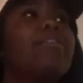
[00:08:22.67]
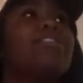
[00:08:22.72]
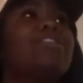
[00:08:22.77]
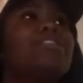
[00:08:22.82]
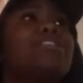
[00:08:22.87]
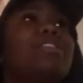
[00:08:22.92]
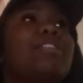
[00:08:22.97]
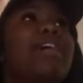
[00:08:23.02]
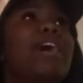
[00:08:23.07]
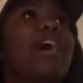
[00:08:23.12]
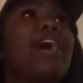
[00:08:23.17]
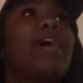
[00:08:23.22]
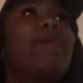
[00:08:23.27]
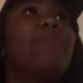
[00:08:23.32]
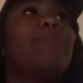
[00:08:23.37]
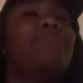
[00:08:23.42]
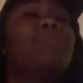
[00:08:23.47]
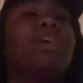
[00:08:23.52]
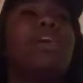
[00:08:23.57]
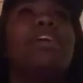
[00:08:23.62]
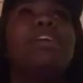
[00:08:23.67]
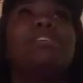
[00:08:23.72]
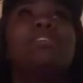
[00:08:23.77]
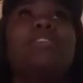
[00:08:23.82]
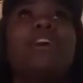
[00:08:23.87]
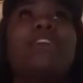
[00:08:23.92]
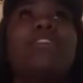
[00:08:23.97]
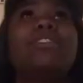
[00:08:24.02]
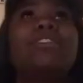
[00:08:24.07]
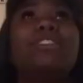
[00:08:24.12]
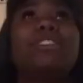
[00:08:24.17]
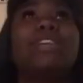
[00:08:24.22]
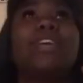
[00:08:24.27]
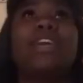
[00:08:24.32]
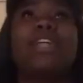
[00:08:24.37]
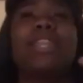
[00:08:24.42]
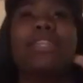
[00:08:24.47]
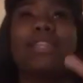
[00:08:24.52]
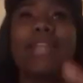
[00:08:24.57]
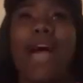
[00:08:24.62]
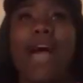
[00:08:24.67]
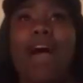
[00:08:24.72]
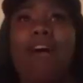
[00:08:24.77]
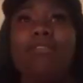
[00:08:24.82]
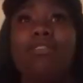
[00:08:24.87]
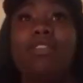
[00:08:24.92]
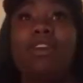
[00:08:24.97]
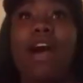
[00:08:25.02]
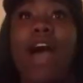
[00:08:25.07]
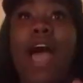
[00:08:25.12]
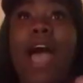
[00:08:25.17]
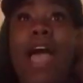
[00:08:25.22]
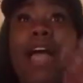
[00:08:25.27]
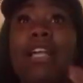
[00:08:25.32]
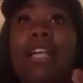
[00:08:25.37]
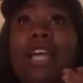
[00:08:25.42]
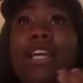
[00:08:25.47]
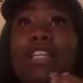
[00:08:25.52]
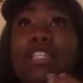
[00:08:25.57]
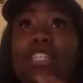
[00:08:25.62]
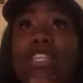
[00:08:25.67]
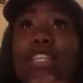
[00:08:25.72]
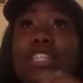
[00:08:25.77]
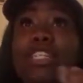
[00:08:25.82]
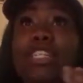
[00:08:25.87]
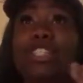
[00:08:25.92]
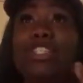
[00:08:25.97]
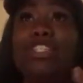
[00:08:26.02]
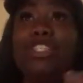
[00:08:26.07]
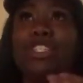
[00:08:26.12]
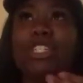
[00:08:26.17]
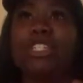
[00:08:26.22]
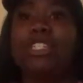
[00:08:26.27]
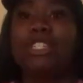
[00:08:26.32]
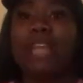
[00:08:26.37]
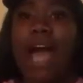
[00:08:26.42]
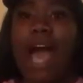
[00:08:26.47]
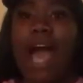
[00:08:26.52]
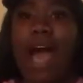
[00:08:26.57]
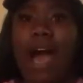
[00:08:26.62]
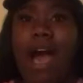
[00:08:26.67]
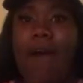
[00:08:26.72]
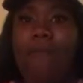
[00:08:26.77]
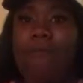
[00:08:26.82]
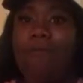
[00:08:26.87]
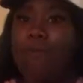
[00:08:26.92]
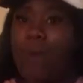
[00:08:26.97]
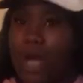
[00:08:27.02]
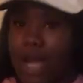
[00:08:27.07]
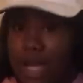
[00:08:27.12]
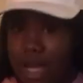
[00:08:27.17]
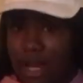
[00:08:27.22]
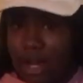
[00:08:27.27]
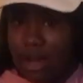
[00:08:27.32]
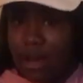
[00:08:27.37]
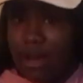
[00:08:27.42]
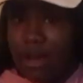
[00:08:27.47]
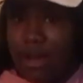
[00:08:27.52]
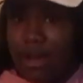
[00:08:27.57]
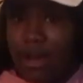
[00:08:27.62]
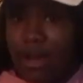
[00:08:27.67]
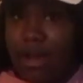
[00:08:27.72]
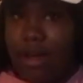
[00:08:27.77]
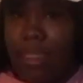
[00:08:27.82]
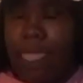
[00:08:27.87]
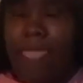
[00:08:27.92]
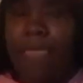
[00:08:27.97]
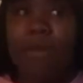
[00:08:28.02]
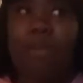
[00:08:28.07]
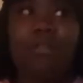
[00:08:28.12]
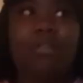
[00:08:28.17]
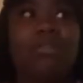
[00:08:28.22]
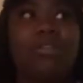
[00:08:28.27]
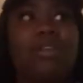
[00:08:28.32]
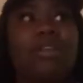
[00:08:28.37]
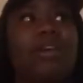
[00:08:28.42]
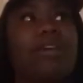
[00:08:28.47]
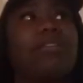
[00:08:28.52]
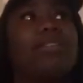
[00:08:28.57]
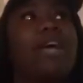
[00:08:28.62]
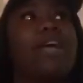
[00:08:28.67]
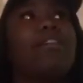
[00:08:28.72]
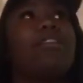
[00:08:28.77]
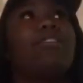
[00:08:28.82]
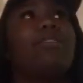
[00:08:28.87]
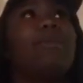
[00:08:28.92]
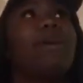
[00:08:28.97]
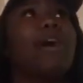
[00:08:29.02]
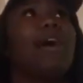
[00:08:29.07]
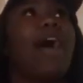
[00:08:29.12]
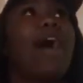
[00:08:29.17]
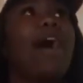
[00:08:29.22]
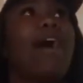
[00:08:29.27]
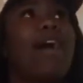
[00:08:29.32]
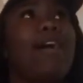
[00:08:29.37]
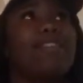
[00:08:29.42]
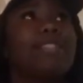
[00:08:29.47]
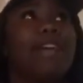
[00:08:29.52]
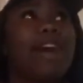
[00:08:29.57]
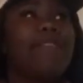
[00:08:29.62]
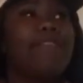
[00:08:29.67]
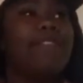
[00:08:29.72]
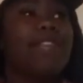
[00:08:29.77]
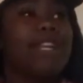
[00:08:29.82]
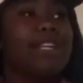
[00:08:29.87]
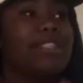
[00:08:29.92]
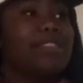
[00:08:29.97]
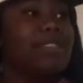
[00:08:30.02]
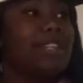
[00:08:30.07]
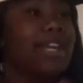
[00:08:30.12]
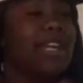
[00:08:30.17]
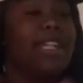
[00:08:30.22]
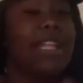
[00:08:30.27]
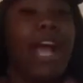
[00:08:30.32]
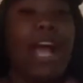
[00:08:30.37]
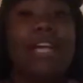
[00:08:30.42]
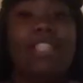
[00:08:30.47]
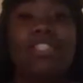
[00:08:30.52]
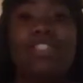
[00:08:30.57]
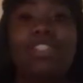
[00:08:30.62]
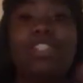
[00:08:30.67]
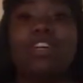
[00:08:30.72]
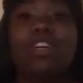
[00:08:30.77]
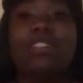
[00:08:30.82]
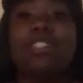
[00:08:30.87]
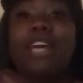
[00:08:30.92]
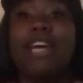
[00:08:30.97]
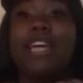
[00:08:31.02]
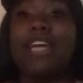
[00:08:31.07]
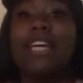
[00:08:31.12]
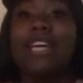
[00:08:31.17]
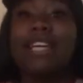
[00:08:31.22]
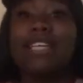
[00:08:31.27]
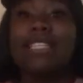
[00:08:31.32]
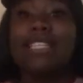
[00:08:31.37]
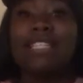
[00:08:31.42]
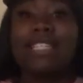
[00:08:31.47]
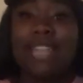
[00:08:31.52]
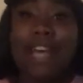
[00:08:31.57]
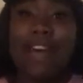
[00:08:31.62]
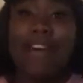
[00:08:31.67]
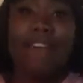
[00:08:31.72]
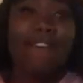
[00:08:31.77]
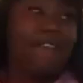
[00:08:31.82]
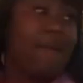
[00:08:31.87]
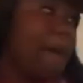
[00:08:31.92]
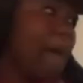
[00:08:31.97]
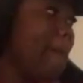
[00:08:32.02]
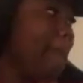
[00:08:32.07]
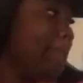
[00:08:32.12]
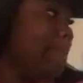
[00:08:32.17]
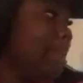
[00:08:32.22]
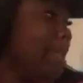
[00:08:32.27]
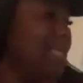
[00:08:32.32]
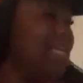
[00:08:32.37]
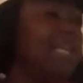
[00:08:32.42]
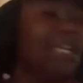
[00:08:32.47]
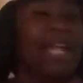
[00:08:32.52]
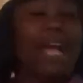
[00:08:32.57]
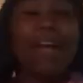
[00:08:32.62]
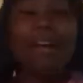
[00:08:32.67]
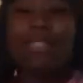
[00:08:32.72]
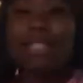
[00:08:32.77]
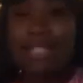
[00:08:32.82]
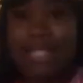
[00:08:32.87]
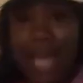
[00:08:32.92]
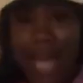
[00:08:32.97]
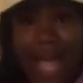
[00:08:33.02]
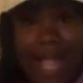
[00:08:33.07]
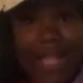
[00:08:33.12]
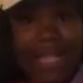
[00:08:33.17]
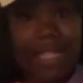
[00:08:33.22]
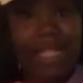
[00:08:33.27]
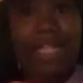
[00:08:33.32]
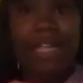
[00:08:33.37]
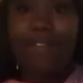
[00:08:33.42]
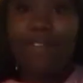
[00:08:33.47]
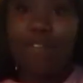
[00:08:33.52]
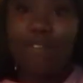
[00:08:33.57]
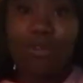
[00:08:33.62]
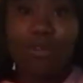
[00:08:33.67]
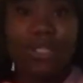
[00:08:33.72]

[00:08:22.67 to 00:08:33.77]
So then he started just getting loud. So I had, like, literally just got off work. So I was like, you know what? I don't have time for this. So then I just started taking his stuff, putting it outside in the living room.